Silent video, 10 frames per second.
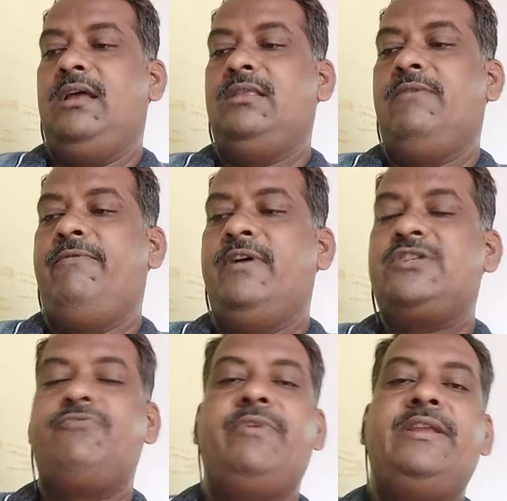The
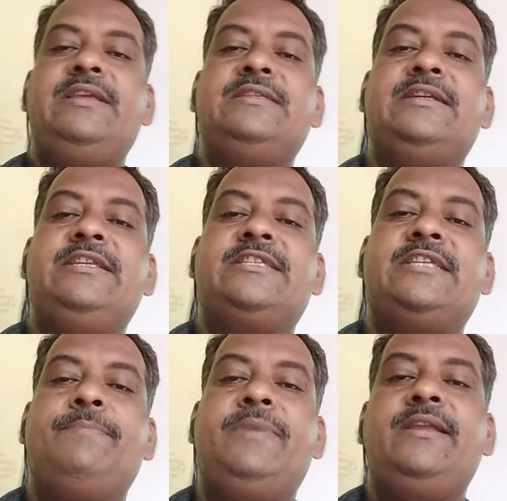first one is a
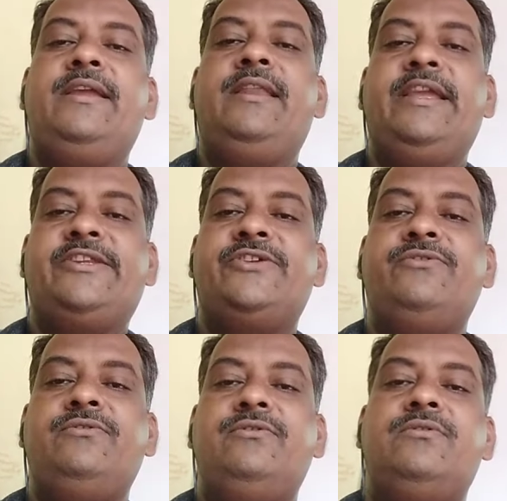discipline elective,
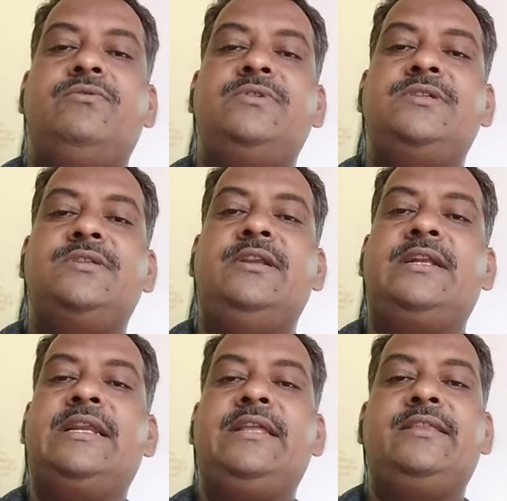which is
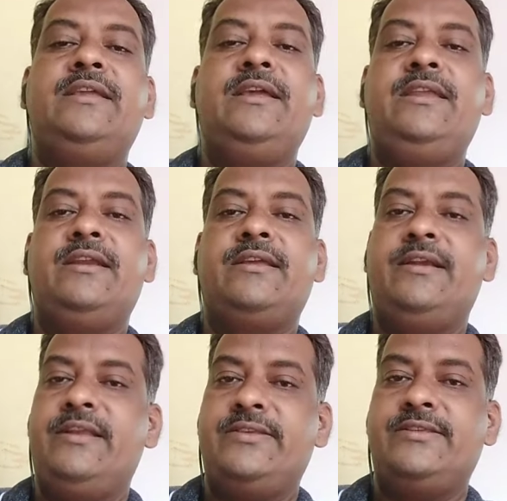literary theory and
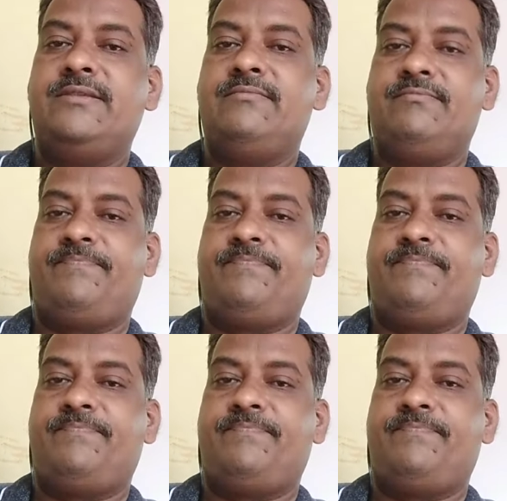criticism,